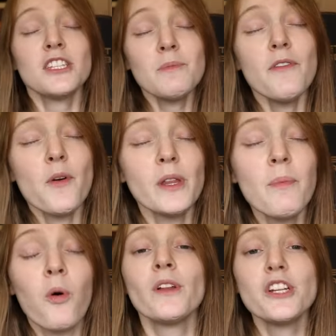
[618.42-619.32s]
is the movie really
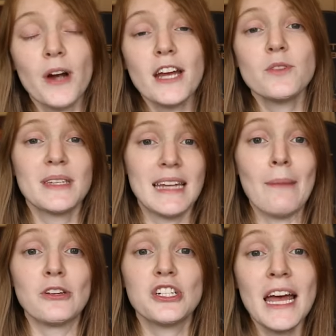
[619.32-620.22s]
poorly trying to
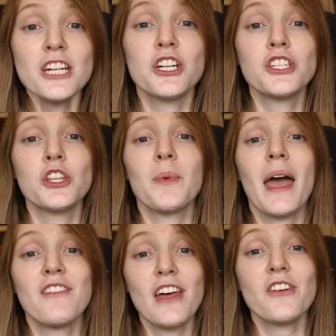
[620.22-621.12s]
establish tension so that we
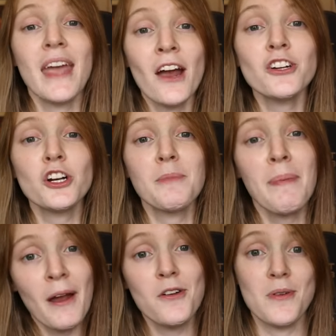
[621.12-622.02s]
have another character to be
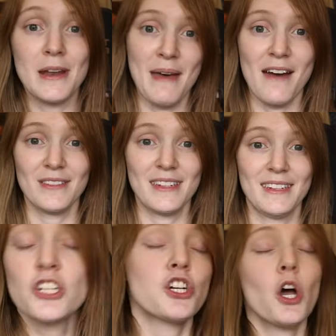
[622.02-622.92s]
paranoid
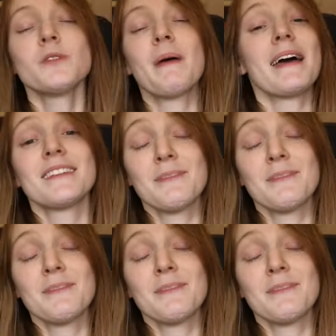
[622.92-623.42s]
about. She goes back to